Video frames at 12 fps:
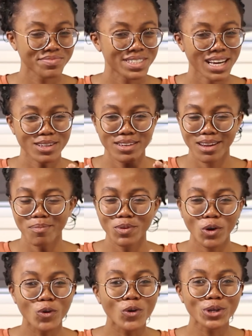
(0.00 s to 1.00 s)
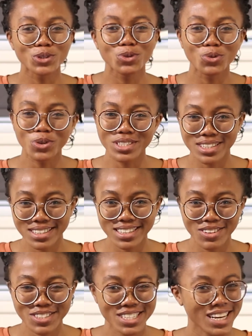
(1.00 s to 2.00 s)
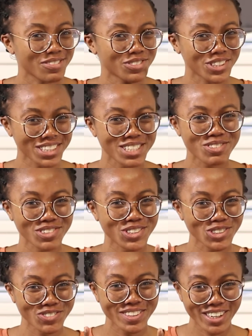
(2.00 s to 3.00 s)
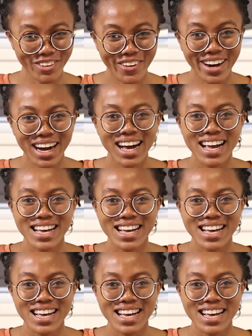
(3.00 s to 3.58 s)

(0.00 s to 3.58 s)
see i'm not going to those details here even though this video will be long